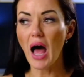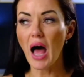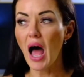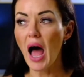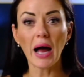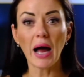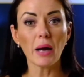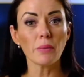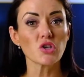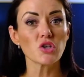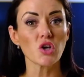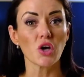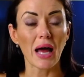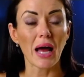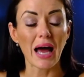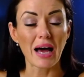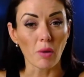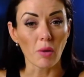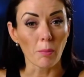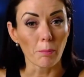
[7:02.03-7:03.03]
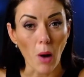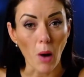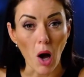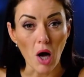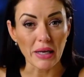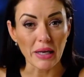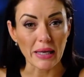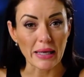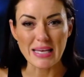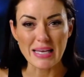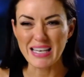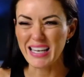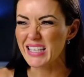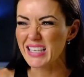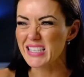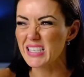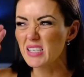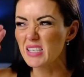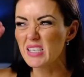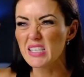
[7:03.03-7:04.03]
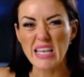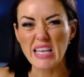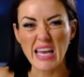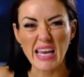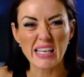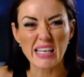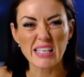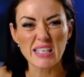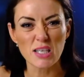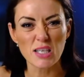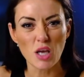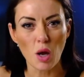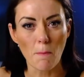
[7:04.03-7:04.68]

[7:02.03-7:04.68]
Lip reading: I was going to have a body in like 6